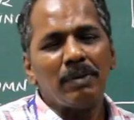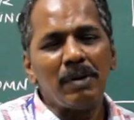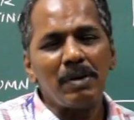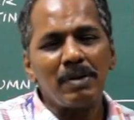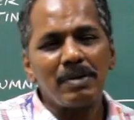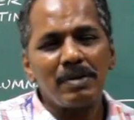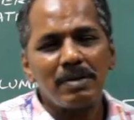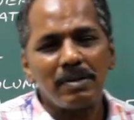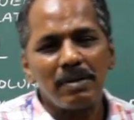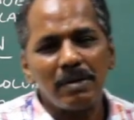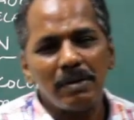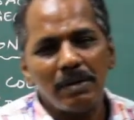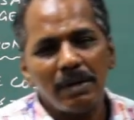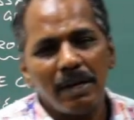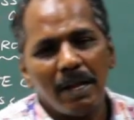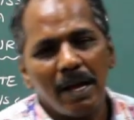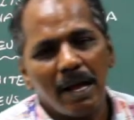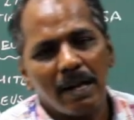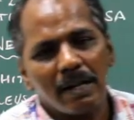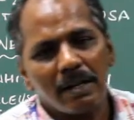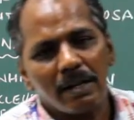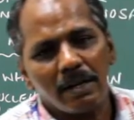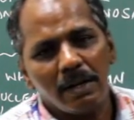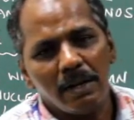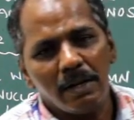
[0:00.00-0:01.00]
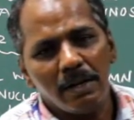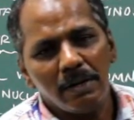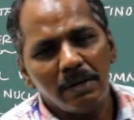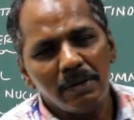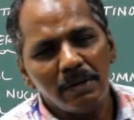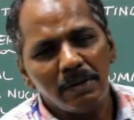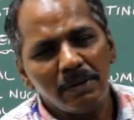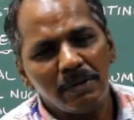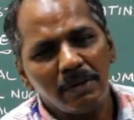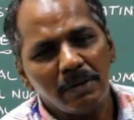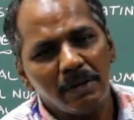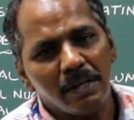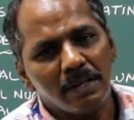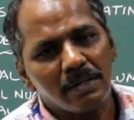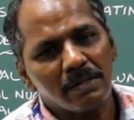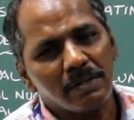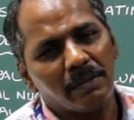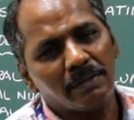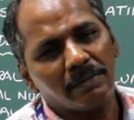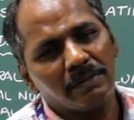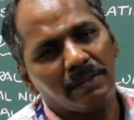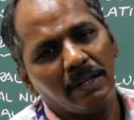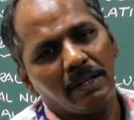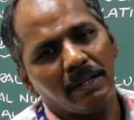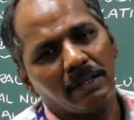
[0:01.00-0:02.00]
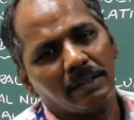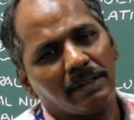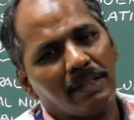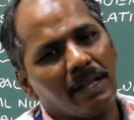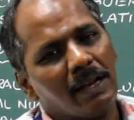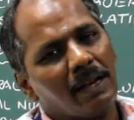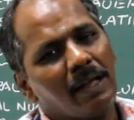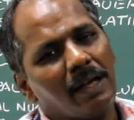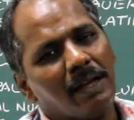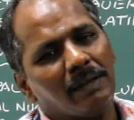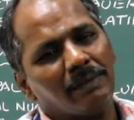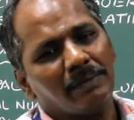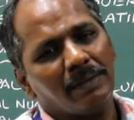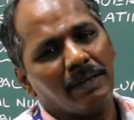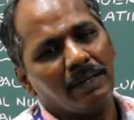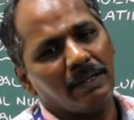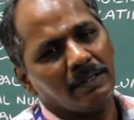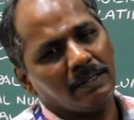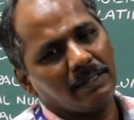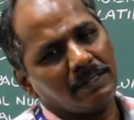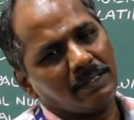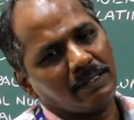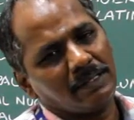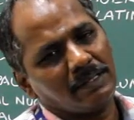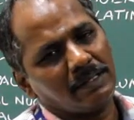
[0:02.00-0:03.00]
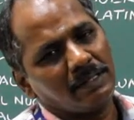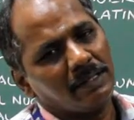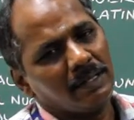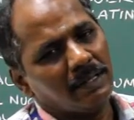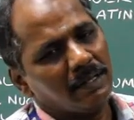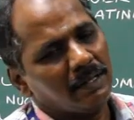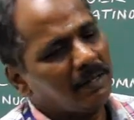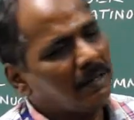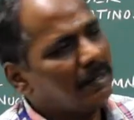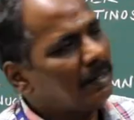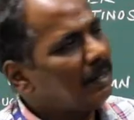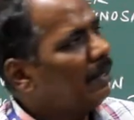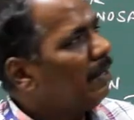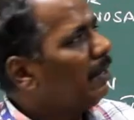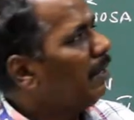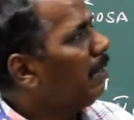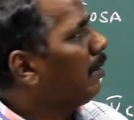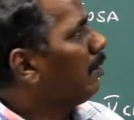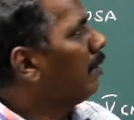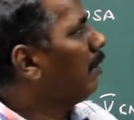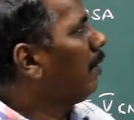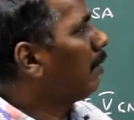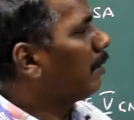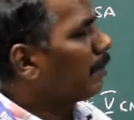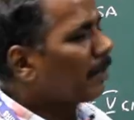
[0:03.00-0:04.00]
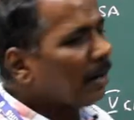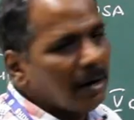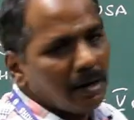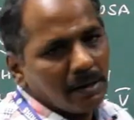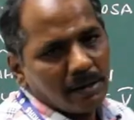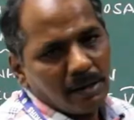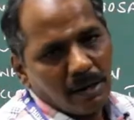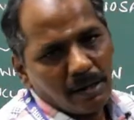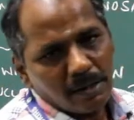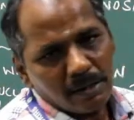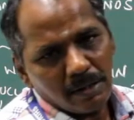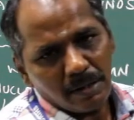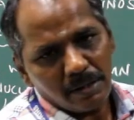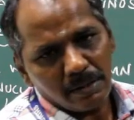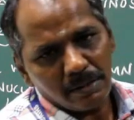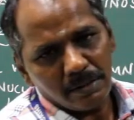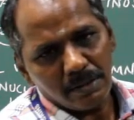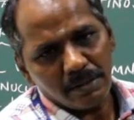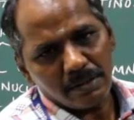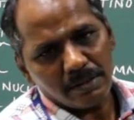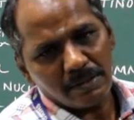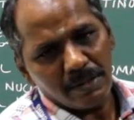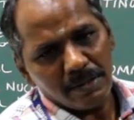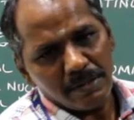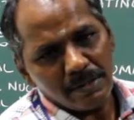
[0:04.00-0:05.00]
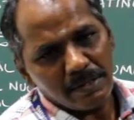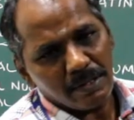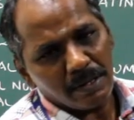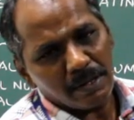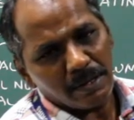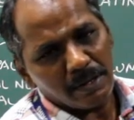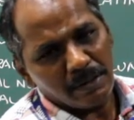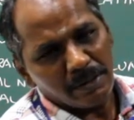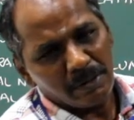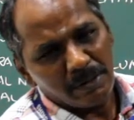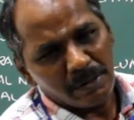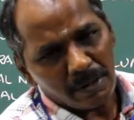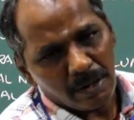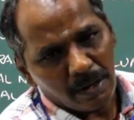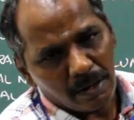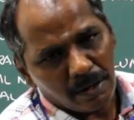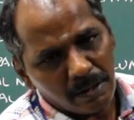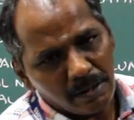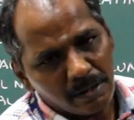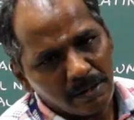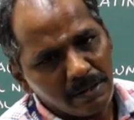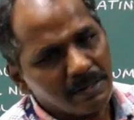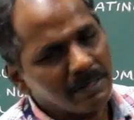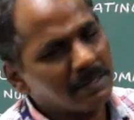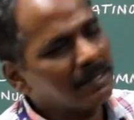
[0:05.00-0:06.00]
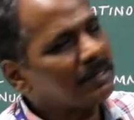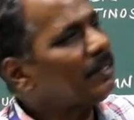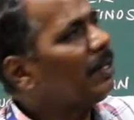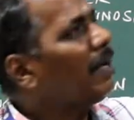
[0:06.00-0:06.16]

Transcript: posterolateral nucleus of the thalamus. The third order sensory neurons